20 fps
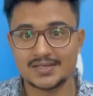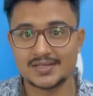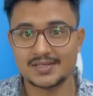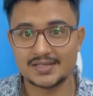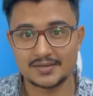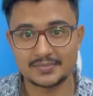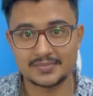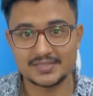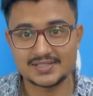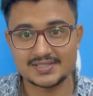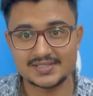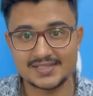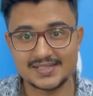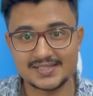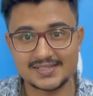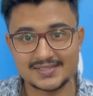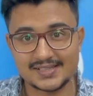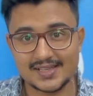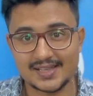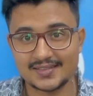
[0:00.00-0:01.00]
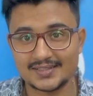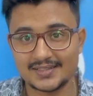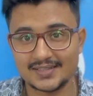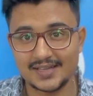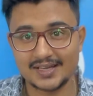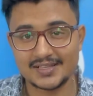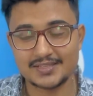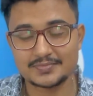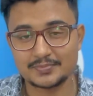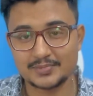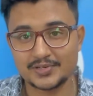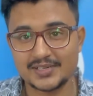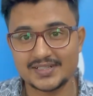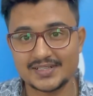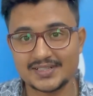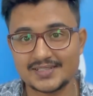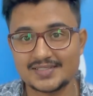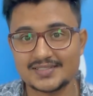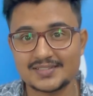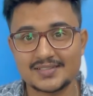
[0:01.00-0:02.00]
number six and the last point
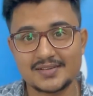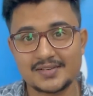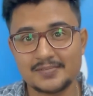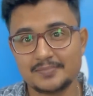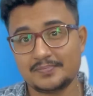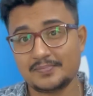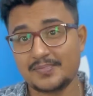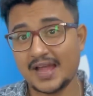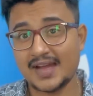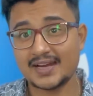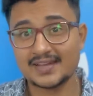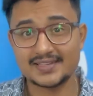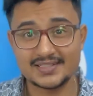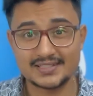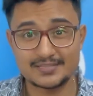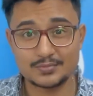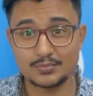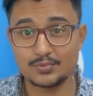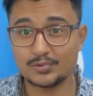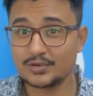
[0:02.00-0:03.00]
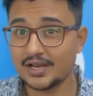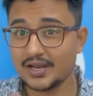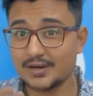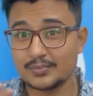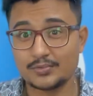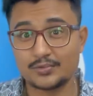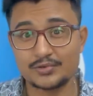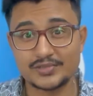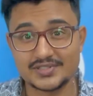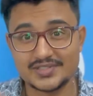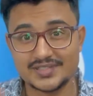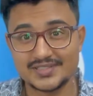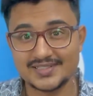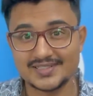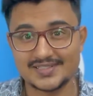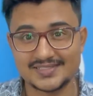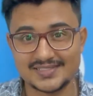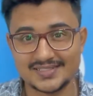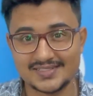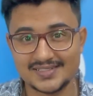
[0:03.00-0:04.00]
is practice more and more
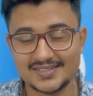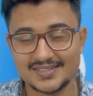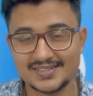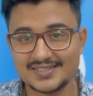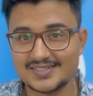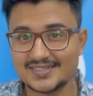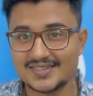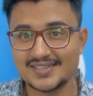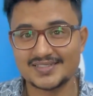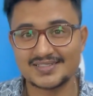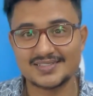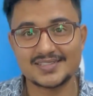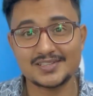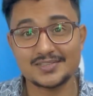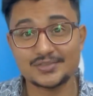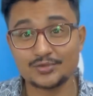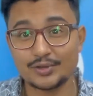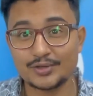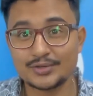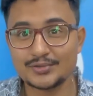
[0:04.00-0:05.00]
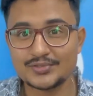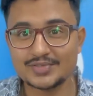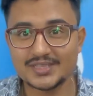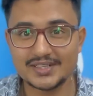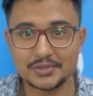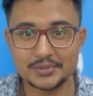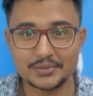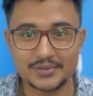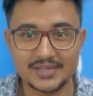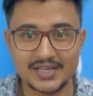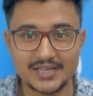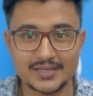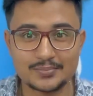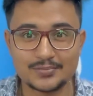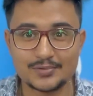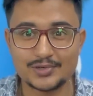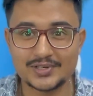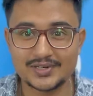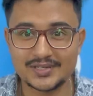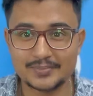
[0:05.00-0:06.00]
gt yes the solution to get
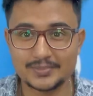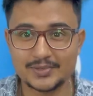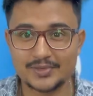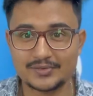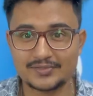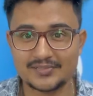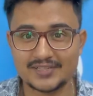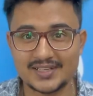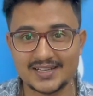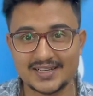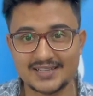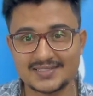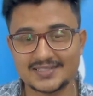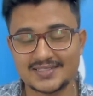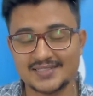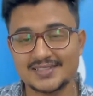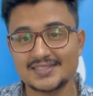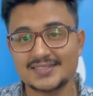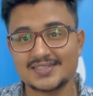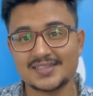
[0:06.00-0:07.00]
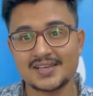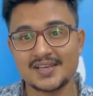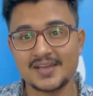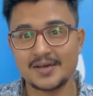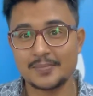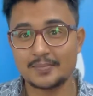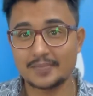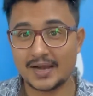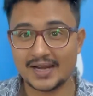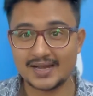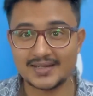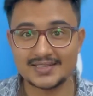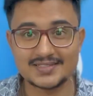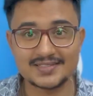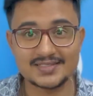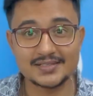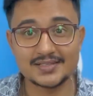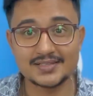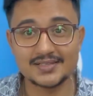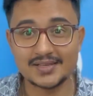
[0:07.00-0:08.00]
more number of corrects is
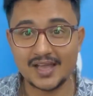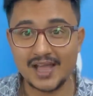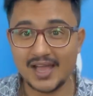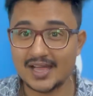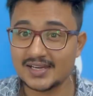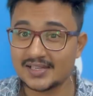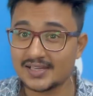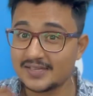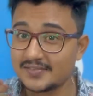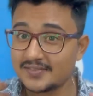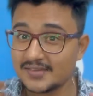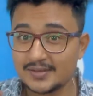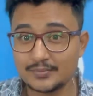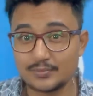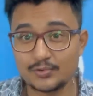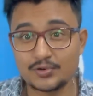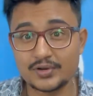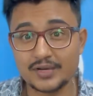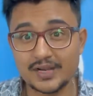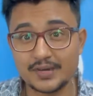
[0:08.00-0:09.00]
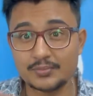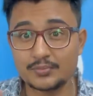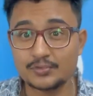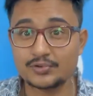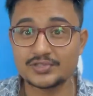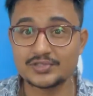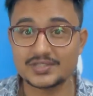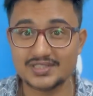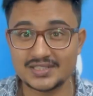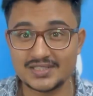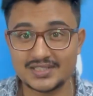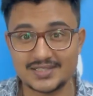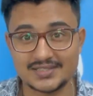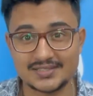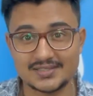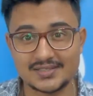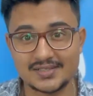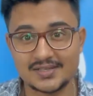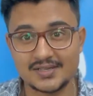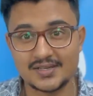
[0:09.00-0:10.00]
practicing and giving more and more
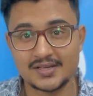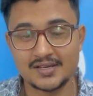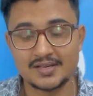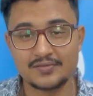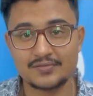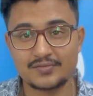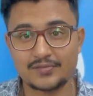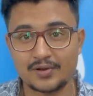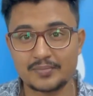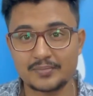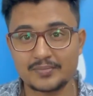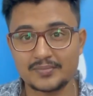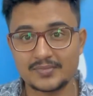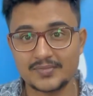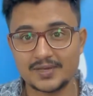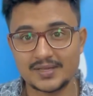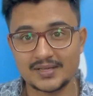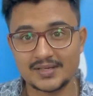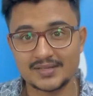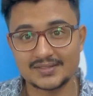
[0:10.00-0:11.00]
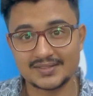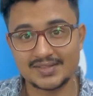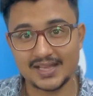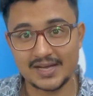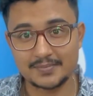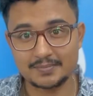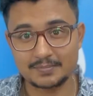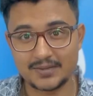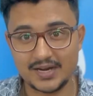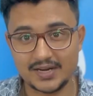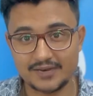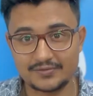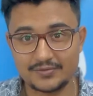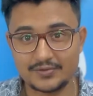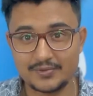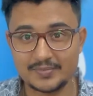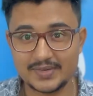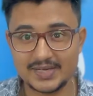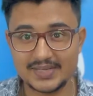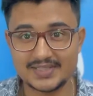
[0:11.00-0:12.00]
GTs from that
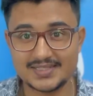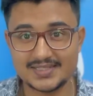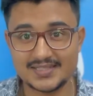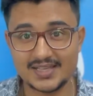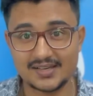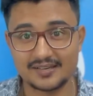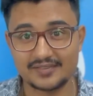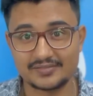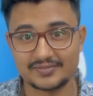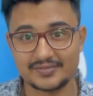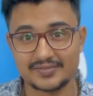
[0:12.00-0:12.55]
platform itself.